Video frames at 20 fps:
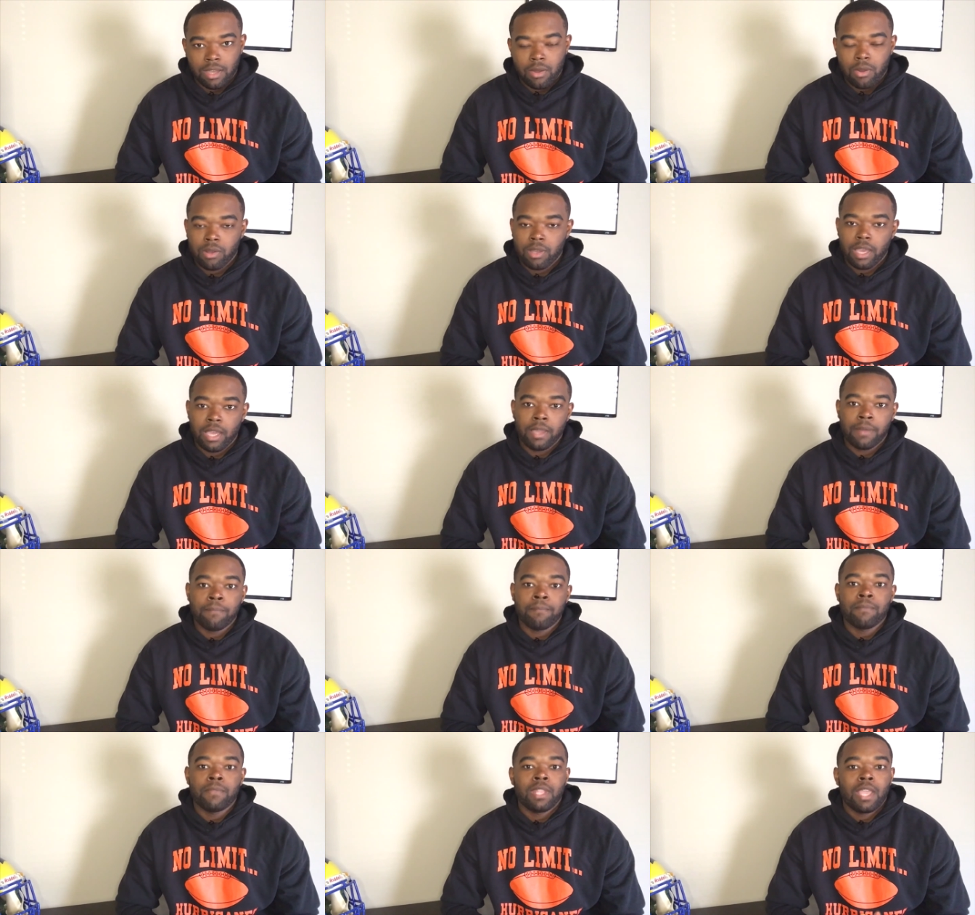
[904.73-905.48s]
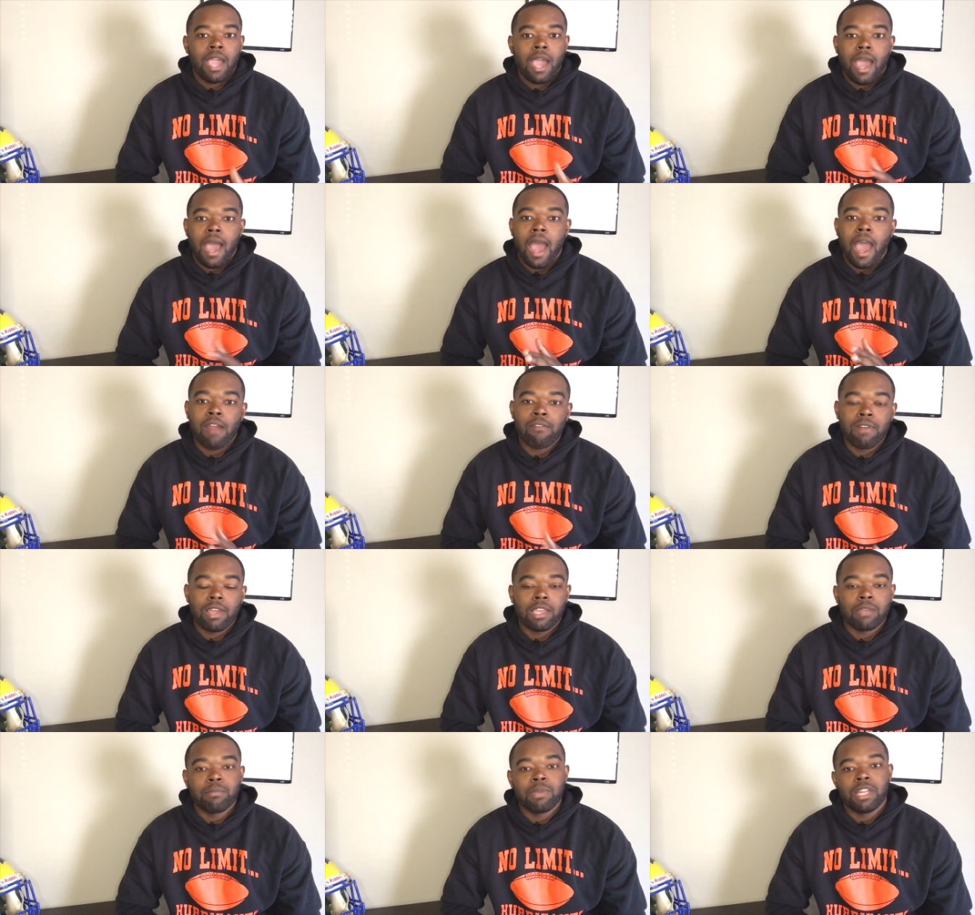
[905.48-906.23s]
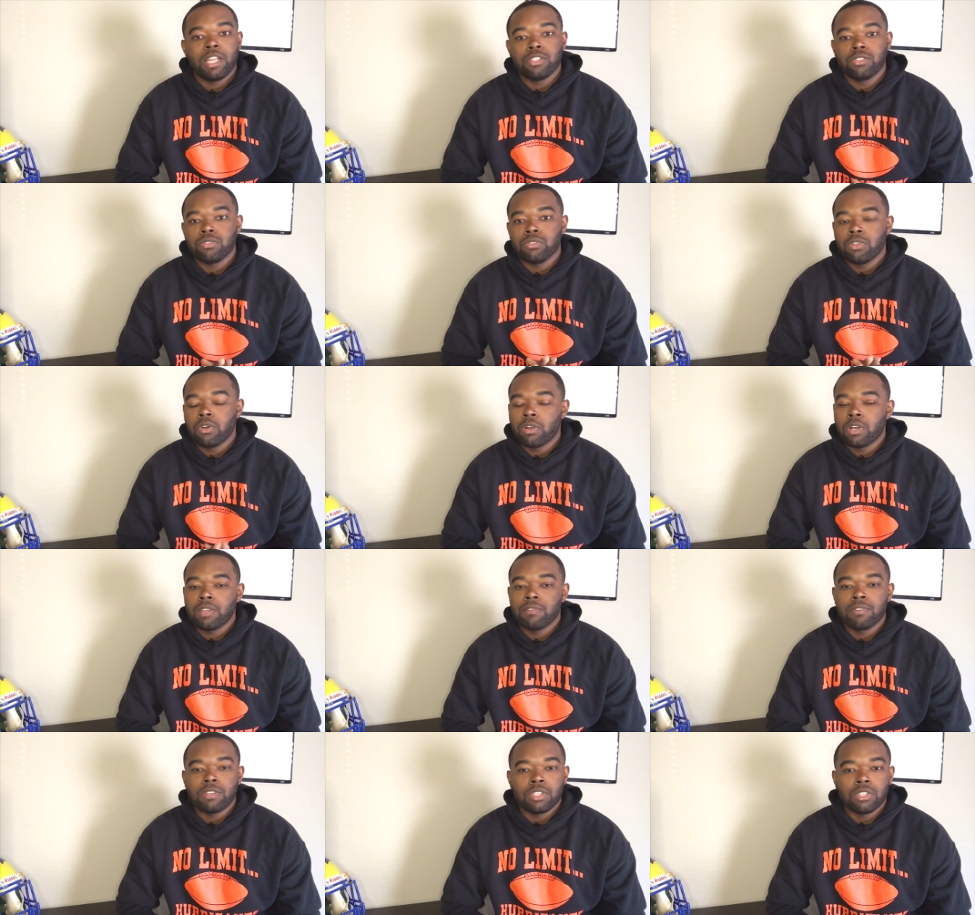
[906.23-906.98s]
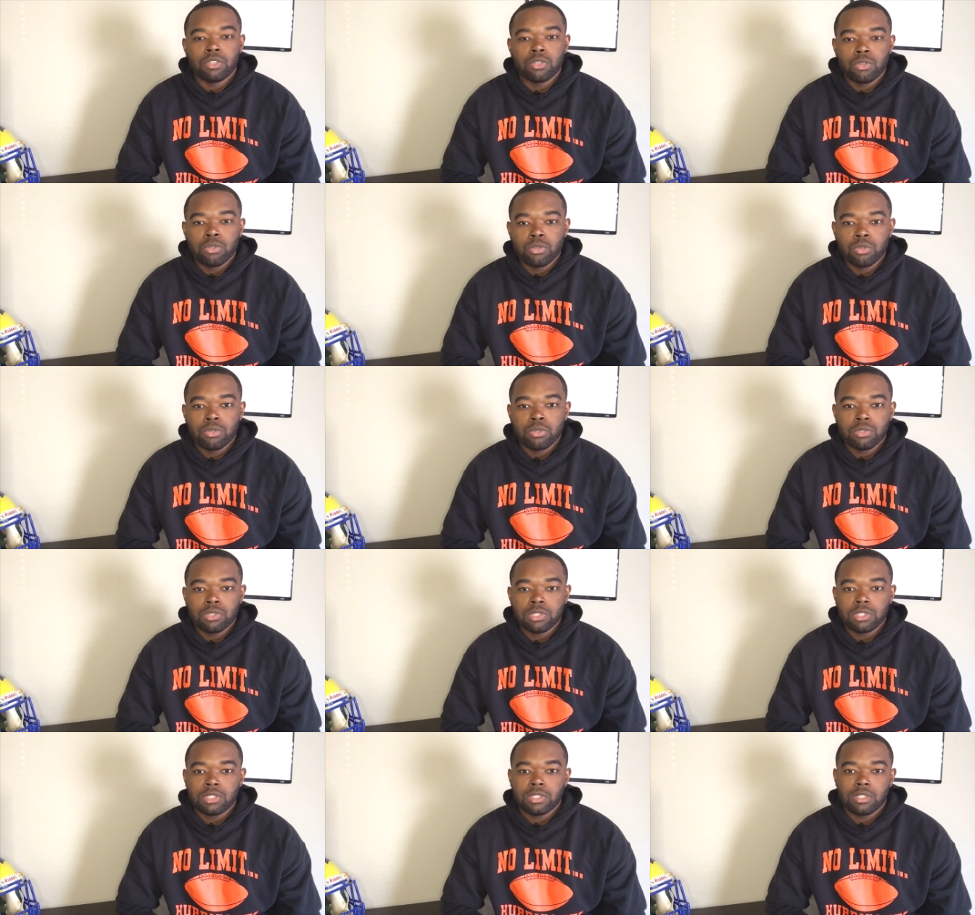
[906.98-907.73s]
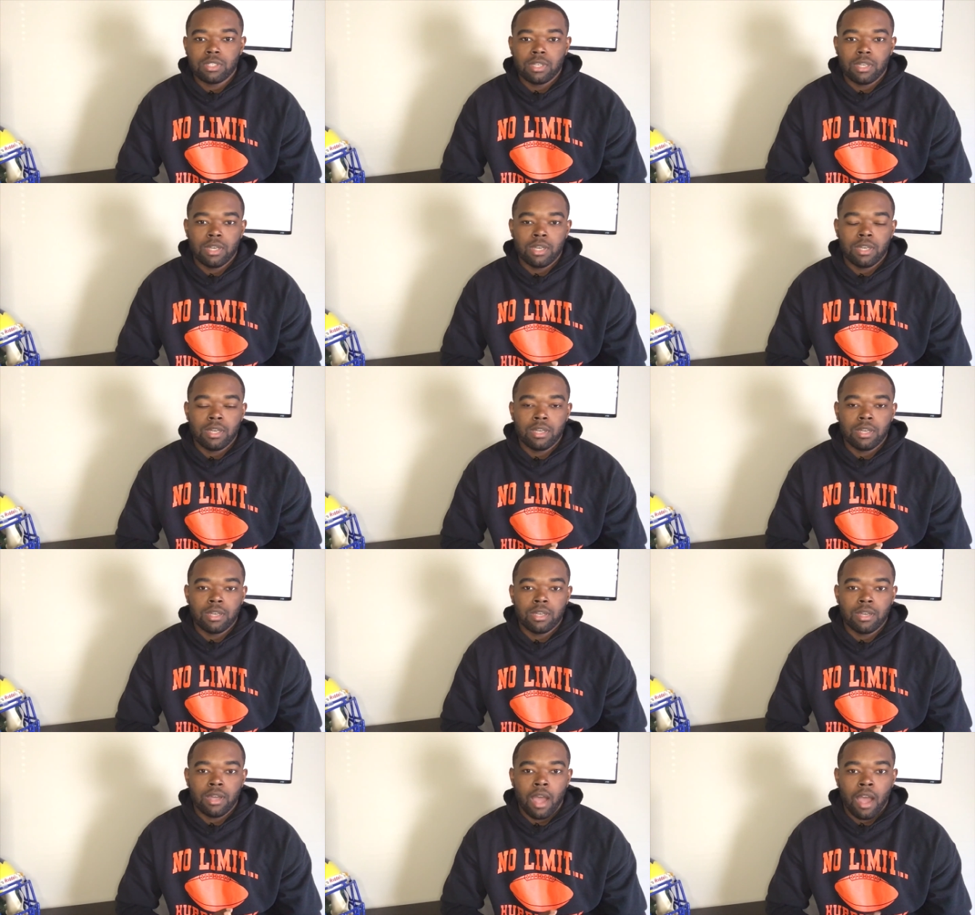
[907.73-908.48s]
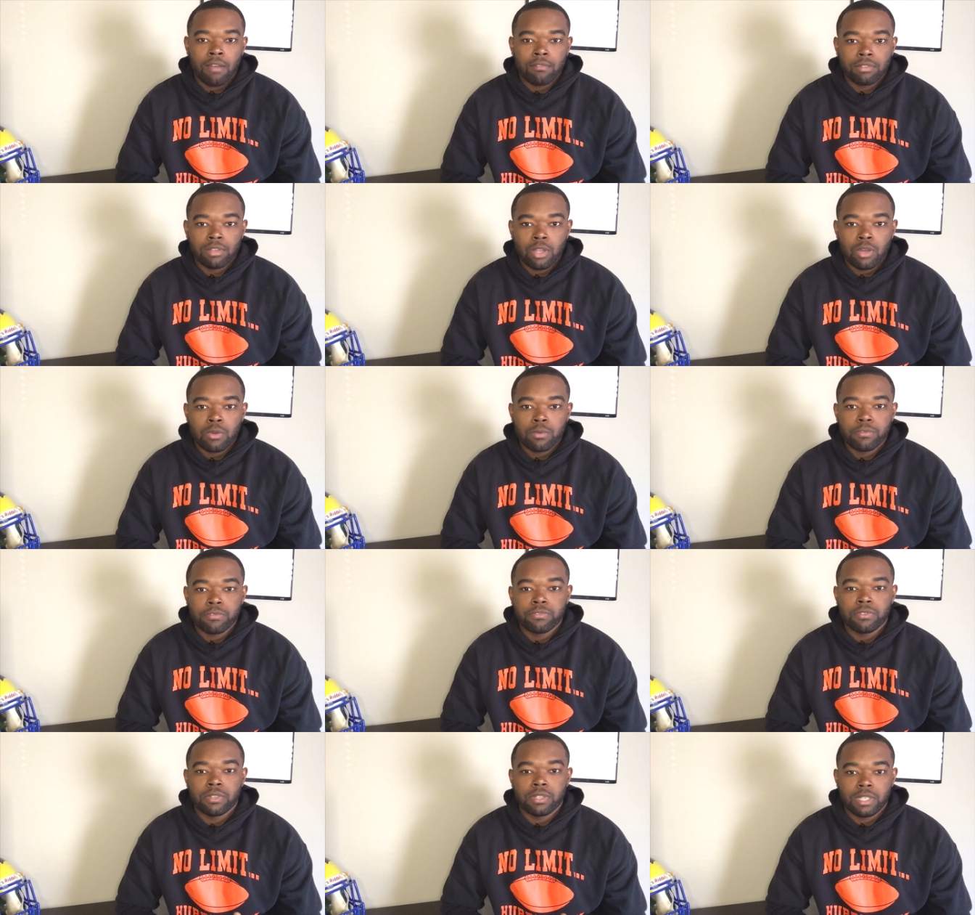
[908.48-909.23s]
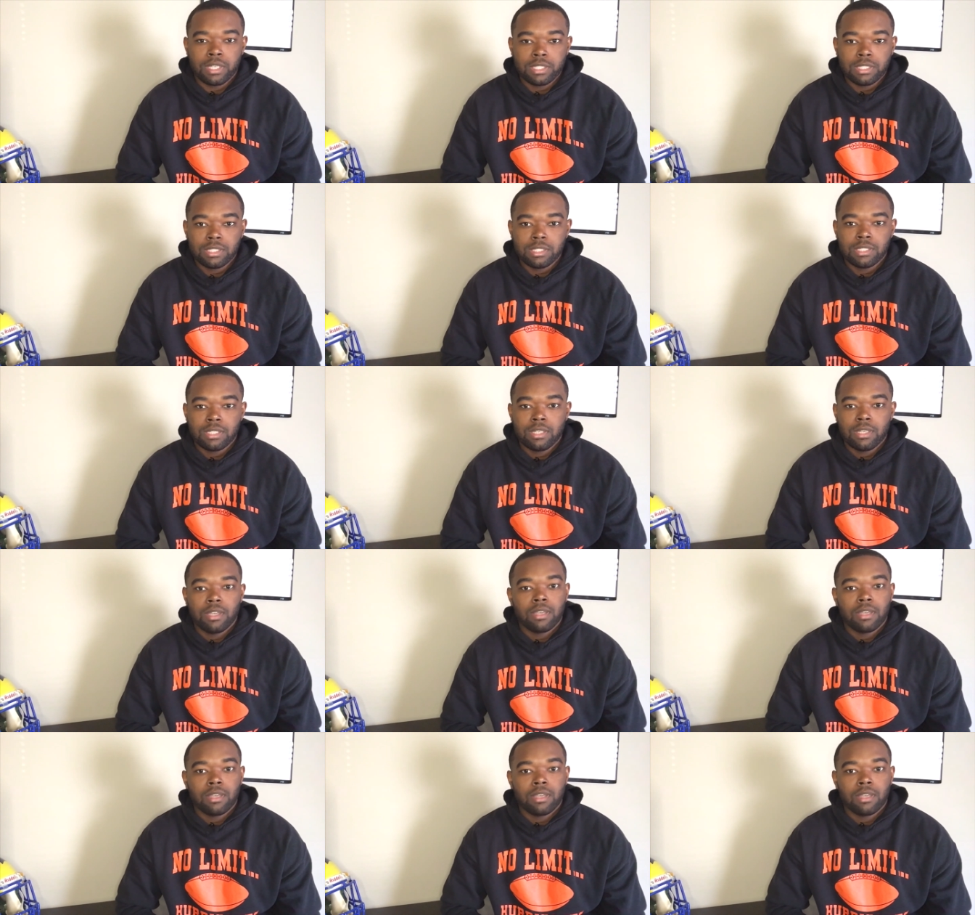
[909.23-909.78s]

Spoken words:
Okay, I recommend that you don't even use envelope for this,